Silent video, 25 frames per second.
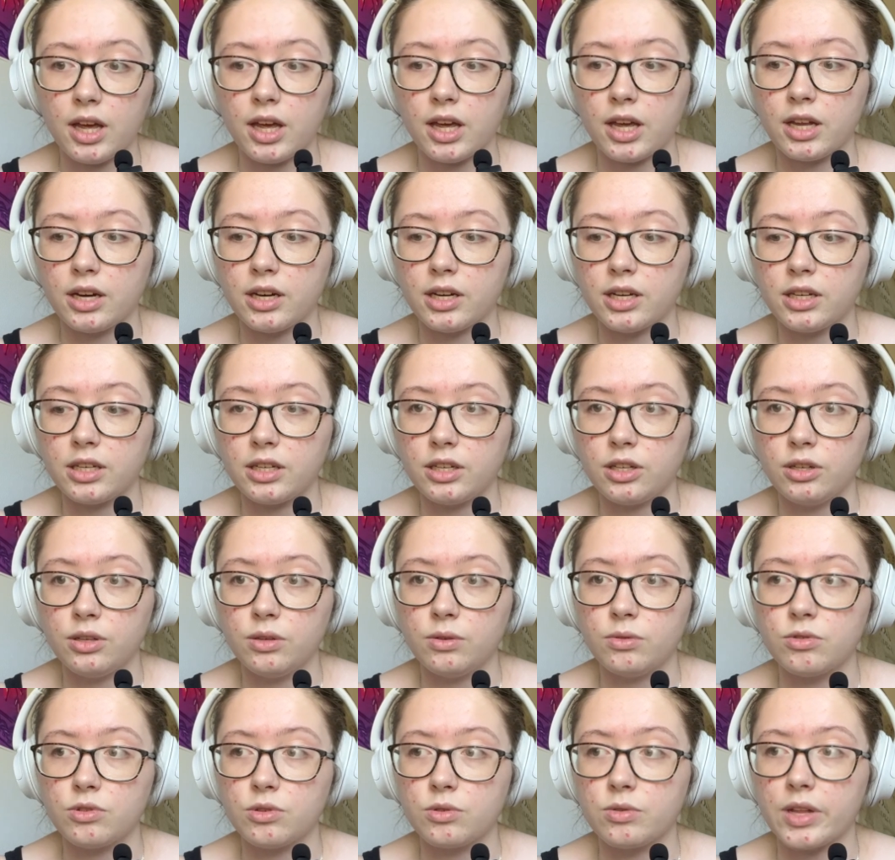and
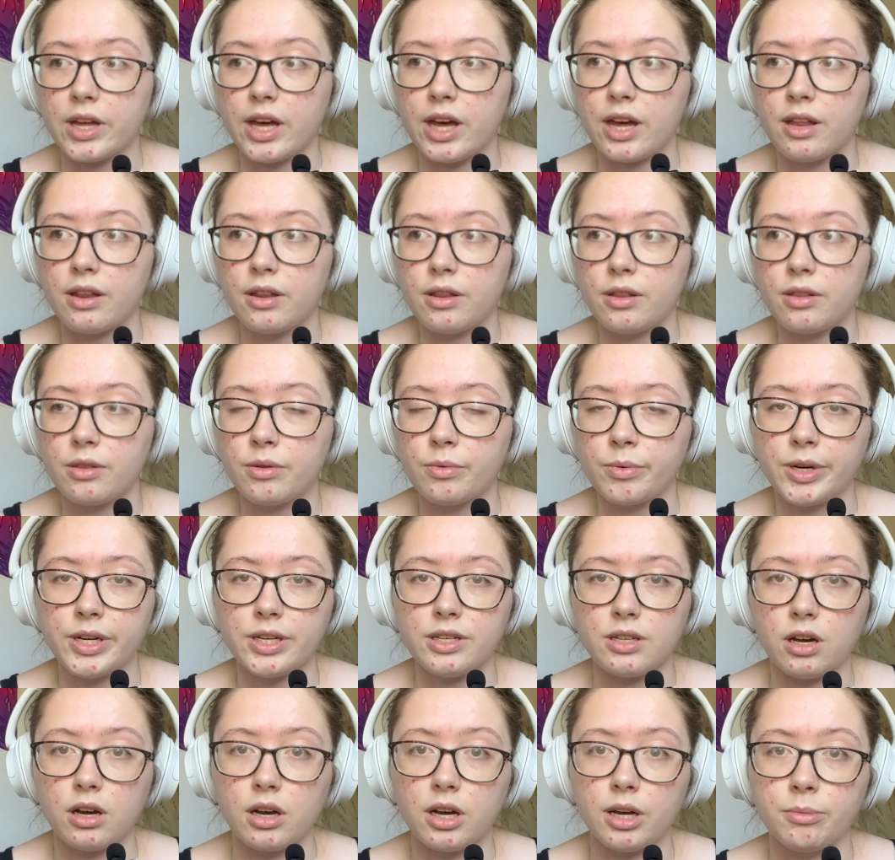you do that 3
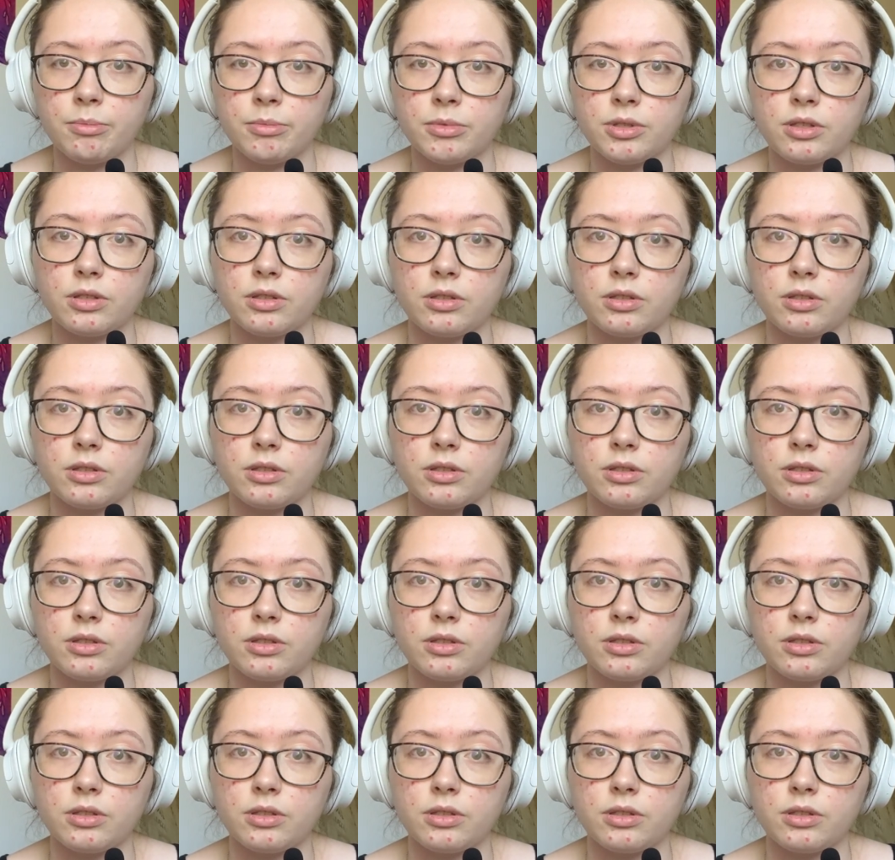times